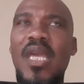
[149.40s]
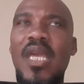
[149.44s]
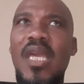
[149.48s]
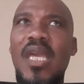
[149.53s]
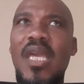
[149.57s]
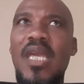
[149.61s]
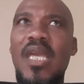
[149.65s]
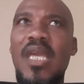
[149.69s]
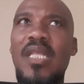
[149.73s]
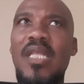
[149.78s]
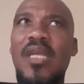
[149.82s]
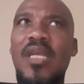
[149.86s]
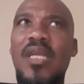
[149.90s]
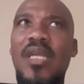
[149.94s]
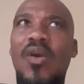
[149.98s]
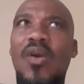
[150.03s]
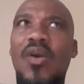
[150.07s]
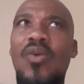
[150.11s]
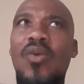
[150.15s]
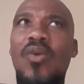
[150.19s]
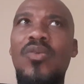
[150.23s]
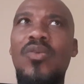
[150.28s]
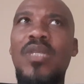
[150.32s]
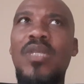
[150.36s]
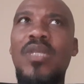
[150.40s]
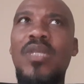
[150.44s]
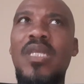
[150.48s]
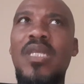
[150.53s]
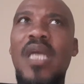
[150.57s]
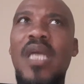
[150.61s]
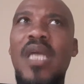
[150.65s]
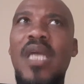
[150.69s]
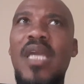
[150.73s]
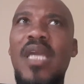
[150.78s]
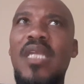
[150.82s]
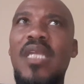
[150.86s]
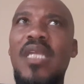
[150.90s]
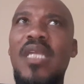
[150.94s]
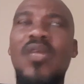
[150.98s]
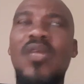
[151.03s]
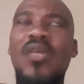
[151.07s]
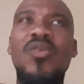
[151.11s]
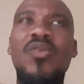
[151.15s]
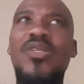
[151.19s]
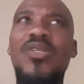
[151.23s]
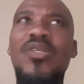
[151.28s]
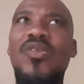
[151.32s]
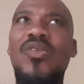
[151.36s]
And I can
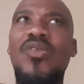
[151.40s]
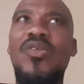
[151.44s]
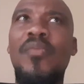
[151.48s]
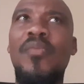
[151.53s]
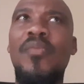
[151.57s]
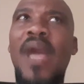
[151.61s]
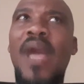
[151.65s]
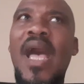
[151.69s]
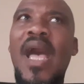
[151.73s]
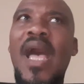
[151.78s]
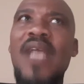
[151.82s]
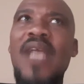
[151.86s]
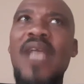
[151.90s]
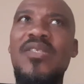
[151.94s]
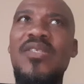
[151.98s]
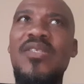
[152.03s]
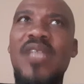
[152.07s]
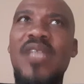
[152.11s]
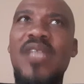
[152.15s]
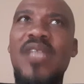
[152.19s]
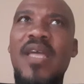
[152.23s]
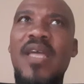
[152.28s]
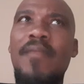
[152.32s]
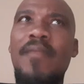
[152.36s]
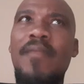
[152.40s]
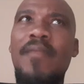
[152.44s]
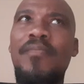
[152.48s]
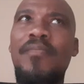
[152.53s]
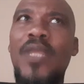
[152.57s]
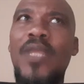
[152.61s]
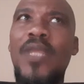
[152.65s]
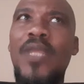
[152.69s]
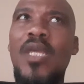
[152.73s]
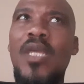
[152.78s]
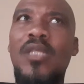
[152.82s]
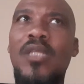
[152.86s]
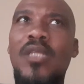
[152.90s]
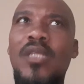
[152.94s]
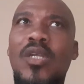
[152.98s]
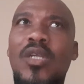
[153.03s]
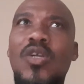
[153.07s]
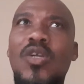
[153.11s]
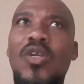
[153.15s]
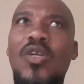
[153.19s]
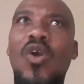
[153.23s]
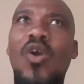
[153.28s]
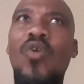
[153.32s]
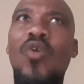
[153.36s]
only surmise that the
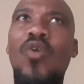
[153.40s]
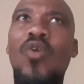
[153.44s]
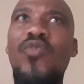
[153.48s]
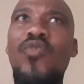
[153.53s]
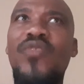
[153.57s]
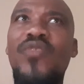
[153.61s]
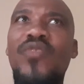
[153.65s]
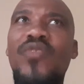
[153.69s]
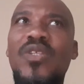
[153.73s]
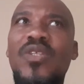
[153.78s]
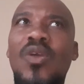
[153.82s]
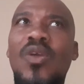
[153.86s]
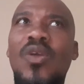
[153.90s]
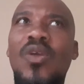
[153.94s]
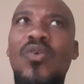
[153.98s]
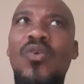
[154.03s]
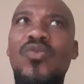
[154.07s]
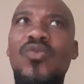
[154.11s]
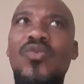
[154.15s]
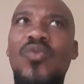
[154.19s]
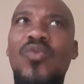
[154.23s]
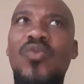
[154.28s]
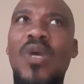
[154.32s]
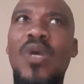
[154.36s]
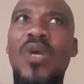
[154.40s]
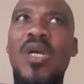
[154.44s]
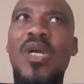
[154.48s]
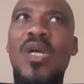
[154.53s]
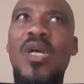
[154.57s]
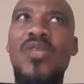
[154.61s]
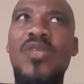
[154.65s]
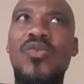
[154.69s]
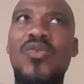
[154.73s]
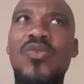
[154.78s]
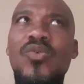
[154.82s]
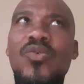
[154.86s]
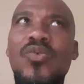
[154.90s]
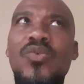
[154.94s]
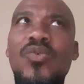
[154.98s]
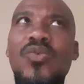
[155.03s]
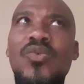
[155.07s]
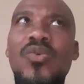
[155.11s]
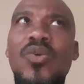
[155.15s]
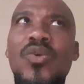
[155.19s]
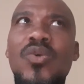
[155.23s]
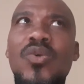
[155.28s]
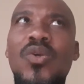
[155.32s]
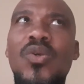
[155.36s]
goal for those ones who
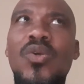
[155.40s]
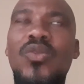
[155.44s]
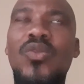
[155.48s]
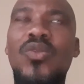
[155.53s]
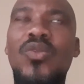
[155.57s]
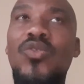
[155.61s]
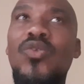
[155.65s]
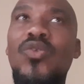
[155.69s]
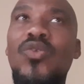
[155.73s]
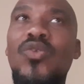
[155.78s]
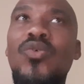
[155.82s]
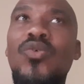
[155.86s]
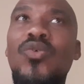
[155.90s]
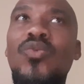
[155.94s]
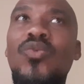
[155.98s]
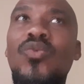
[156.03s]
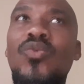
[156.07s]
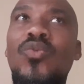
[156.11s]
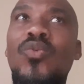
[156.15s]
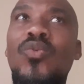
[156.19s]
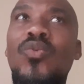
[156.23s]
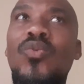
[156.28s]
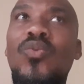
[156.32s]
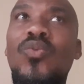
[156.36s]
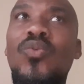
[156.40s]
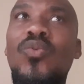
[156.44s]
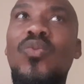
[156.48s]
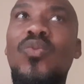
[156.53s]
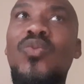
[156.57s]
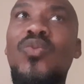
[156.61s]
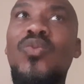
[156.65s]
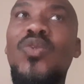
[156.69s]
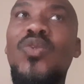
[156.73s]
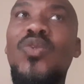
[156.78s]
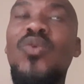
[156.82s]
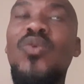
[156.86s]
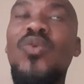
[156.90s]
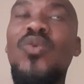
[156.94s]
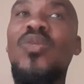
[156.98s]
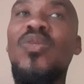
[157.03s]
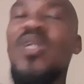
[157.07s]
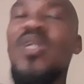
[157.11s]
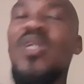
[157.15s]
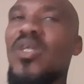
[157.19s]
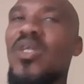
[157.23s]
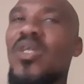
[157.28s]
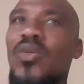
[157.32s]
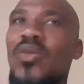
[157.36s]
do
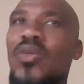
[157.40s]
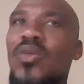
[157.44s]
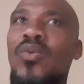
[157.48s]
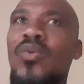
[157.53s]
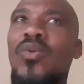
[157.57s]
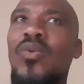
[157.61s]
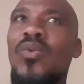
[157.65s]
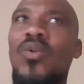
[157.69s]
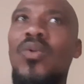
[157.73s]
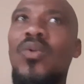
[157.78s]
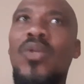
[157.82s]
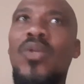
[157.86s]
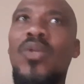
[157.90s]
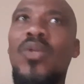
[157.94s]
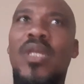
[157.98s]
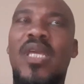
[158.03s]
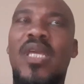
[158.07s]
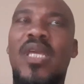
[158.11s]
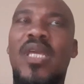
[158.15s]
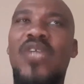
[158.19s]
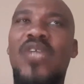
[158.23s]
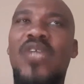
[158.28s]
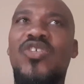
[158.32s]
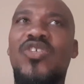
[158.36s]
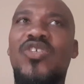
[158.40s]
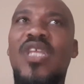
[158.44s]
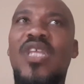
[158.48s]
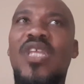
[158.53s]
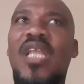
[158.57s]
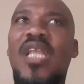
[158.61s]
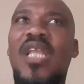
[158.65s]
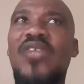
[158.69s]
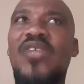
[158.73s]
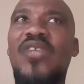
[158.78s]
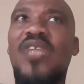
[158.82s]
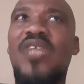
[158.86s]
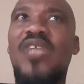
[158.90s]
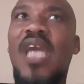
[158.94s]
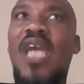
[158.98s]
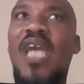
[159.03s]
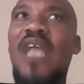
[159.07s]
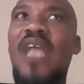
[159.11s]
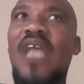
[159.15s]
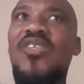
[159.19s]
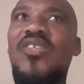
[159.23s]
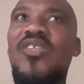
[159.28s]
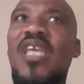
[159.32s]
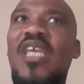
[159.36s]
little, and shall I
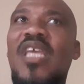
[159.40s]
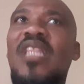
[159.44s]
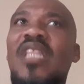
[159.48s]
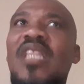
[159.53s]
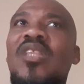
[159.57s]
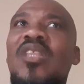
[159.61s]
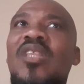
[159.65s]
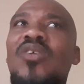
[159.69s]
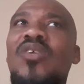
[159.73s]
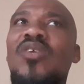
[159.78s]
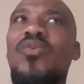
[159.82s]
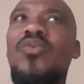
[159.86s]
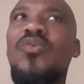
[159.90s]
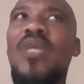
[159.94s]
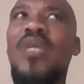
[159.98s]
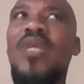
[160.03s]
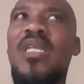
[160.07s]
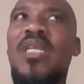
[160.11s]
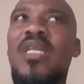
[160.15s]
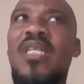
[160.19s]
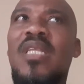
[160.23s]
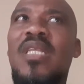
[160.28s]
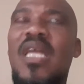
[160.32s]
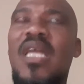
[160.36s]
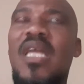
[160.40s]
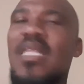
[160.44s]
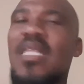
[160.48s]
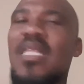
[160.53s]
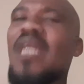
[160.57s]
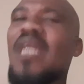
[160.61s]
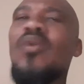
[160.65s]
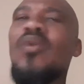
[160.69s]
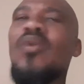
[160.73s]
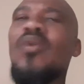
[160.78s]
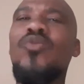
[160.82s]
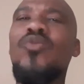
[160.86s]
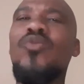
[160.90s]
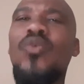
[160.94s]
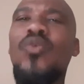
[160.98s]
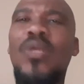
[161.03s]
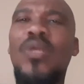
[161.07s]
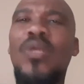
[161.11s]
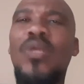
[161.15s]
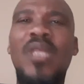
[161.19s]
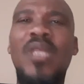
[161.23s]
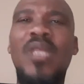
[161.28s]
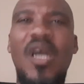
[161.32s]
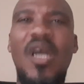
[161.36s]
say little in that they don't do
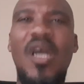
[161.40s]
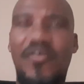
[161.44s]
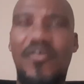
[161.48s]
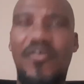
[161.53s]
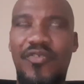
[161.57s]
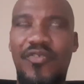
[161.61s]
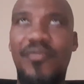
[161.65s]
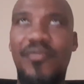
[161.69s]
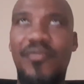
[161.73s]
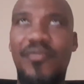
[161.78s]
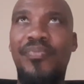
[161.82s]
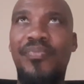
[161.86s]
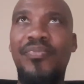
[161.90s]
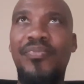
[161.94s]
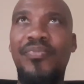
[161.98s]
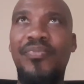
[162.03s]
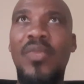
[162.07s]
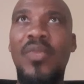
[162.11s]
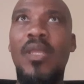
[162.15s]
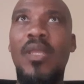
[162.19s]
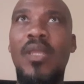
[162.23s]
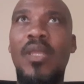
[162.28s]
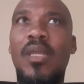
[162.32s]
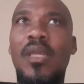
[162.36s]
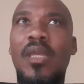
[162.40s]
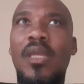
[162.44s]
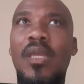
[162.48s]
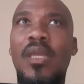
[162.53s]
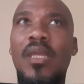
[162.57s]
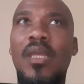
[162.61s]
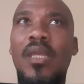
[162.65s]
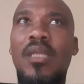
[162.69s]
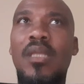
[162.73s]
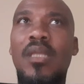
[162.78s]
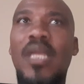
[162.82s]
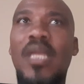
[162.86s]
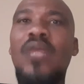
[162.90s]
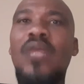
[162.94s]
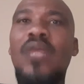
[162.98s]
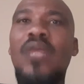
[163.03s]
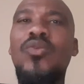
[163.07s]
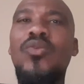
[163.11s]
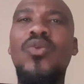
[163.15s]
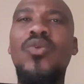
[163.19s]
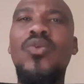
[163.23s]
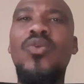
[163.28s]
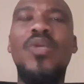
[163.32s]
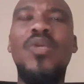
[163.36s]
enough. They
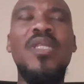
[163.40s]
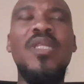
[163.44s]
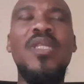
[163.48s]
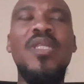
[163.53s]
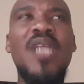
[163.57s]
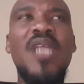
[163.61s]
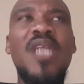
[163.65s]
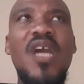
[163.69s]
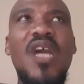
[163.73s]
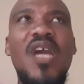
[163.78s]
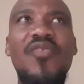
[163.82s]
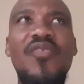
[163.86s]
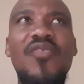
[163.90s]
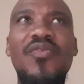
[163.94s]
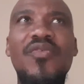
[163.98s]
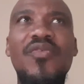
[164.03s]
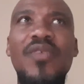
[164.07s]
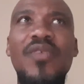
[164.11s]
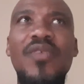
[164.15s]
don't do enough